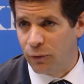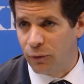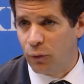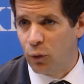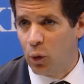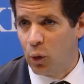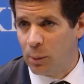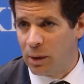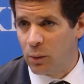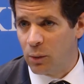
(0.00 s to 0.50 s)

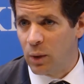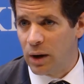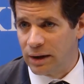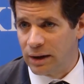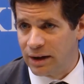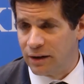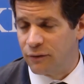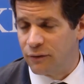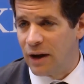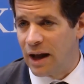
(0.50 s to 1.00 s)
performing
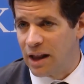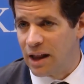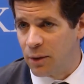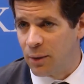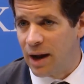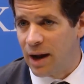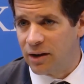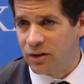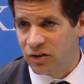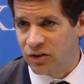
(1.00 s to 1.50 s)
well in a
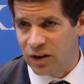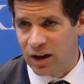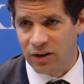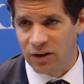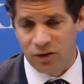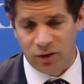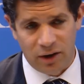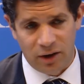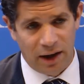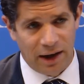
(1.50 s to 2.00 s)
value-added
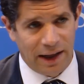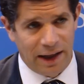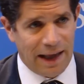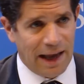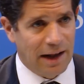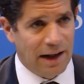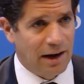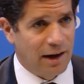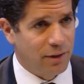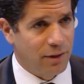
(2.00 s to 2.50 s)
sense, and
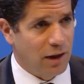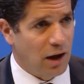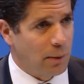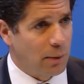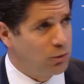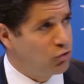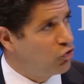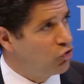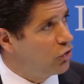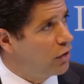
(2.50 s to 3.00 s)
again, the
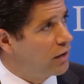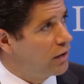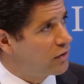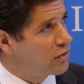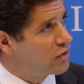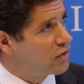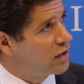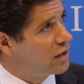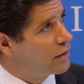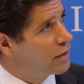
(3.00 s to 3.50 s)
opportunities are
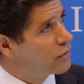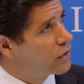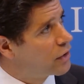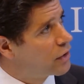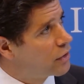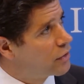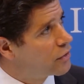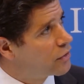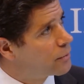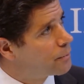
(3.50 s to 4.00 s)

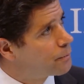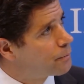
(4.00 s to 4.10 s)
significant.